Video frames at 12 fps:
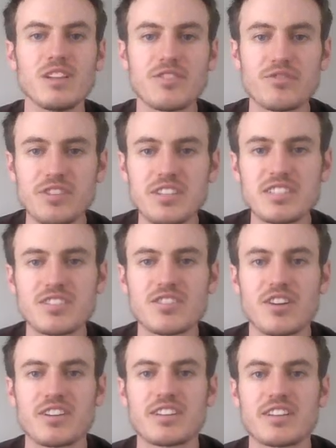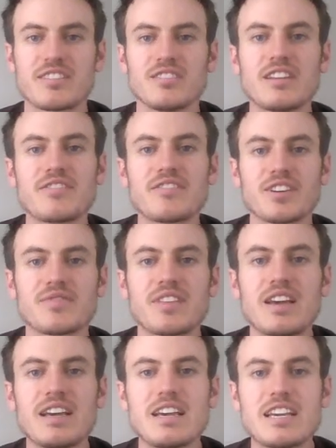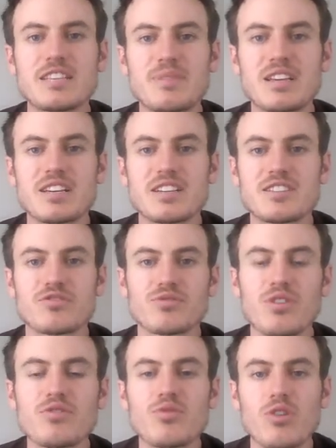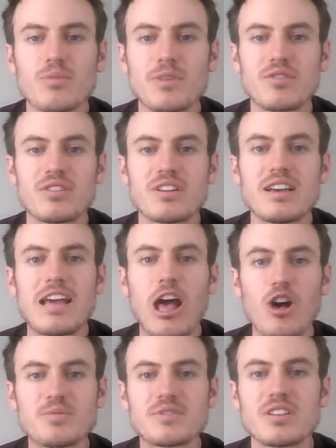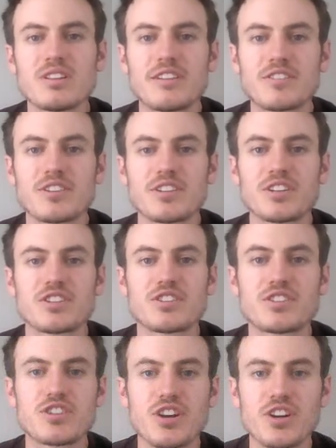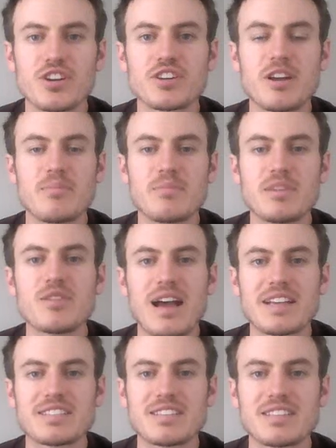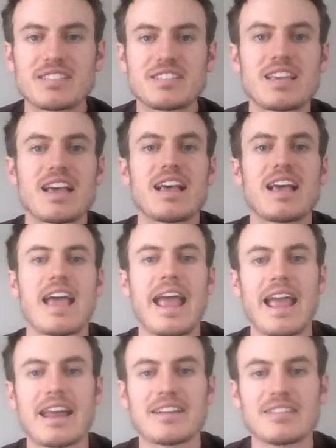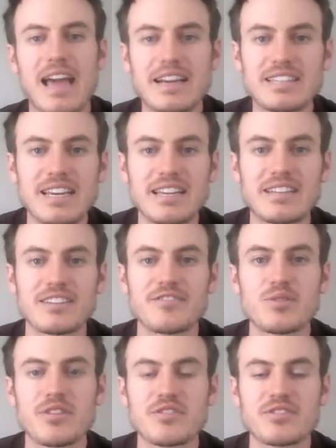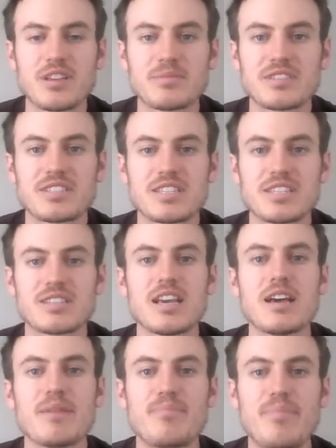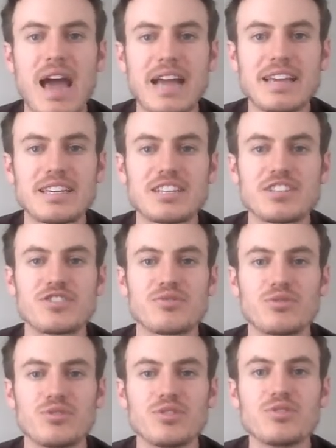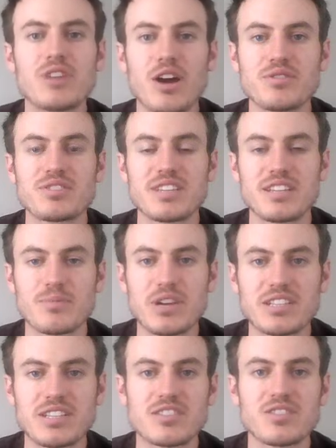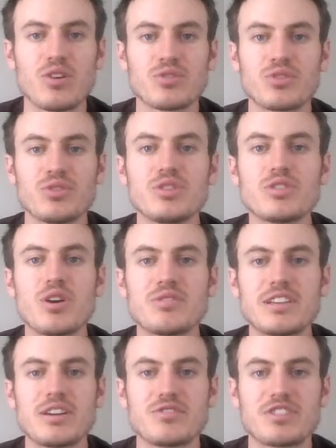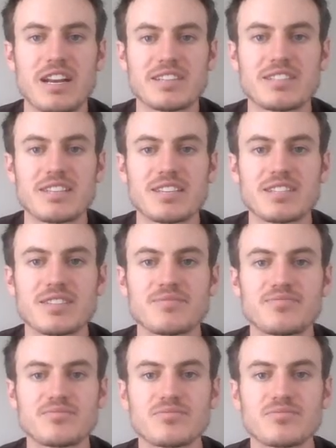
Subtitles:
And the reason it's targeting the liver is because growth hormone helps the liver turn amino acids and lactate and a few other substances back into glucose in a process called gluconeogenesis.